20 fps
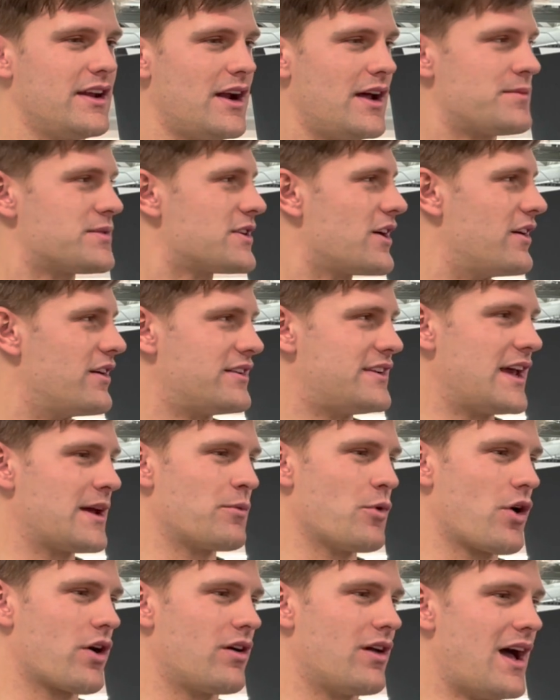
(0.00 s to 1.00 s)
I've started to take
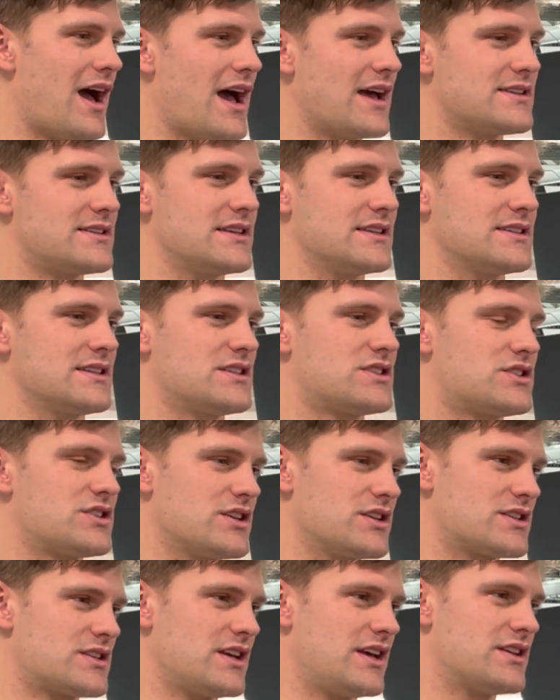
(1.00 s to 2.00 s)
more classes,
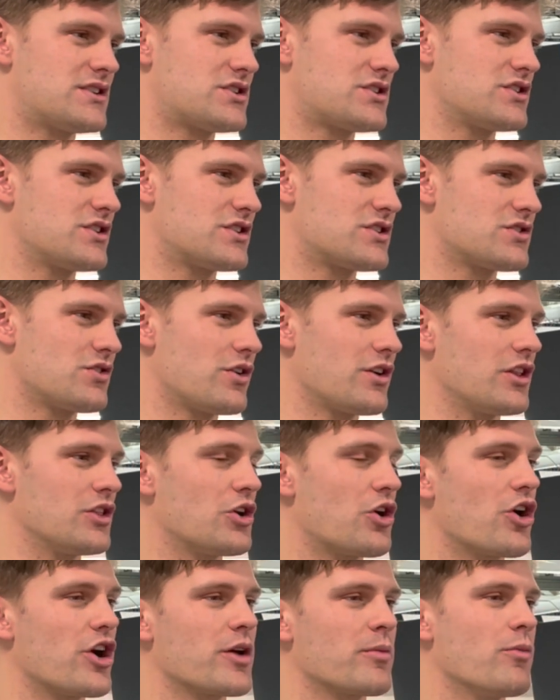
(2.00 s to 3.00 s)
it's just sort of
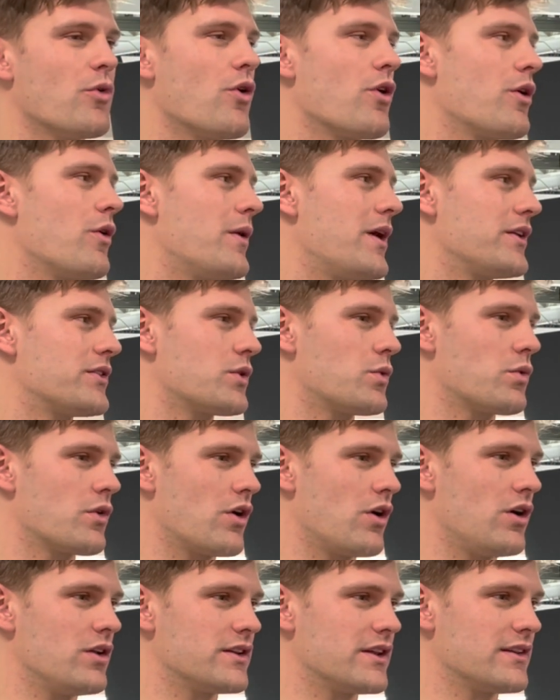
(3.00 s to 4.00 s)
learning more about the
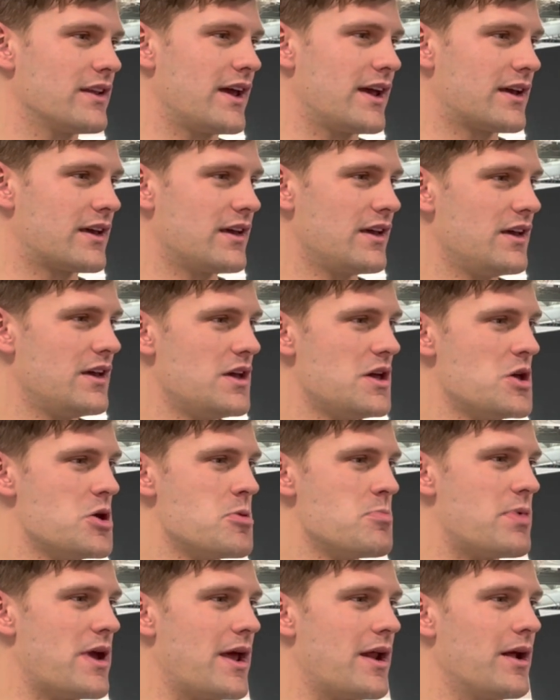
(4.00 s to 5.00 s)
world and, like,
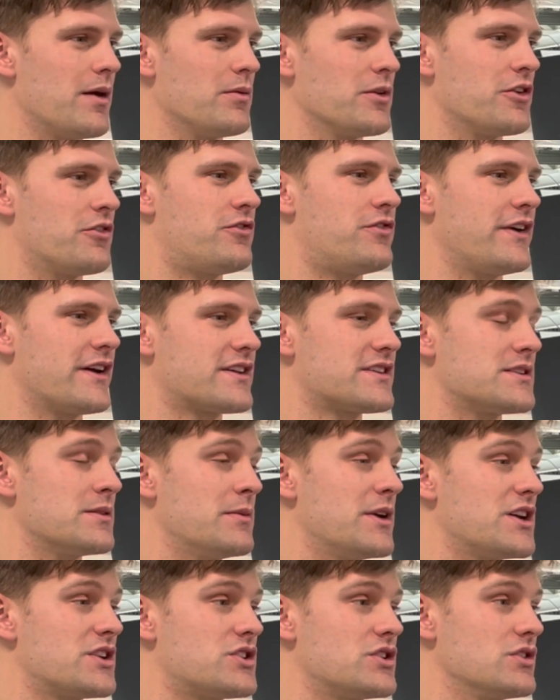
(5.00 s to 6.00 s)
being able to fix
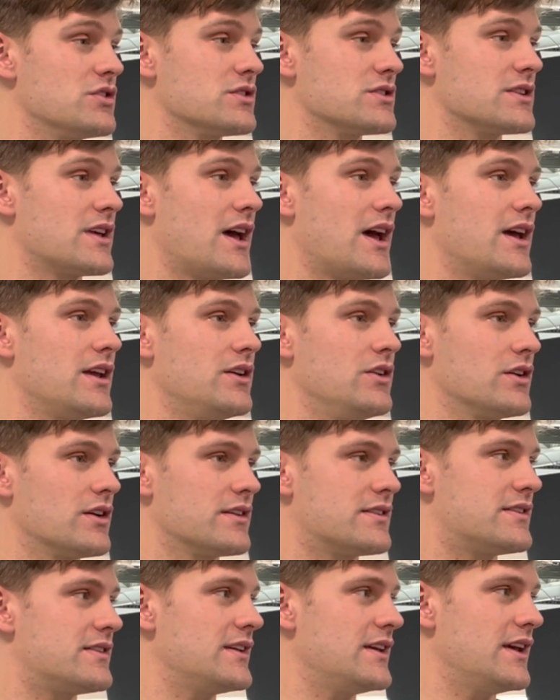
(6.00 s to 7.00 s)
some issues that you
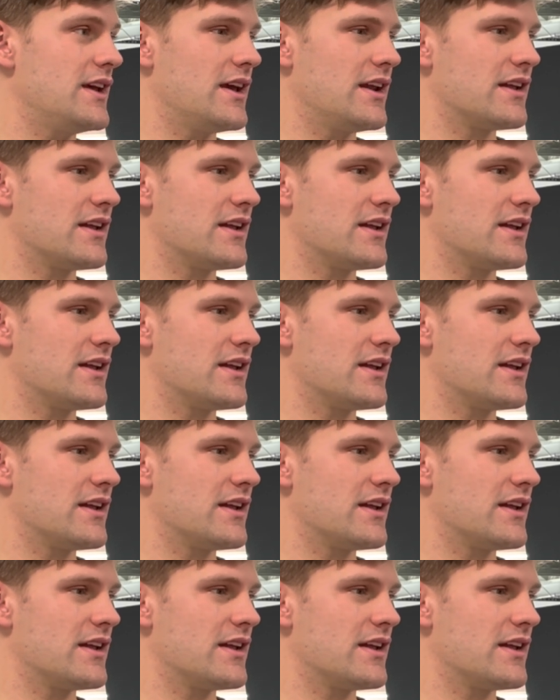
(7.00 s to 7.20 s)
could see.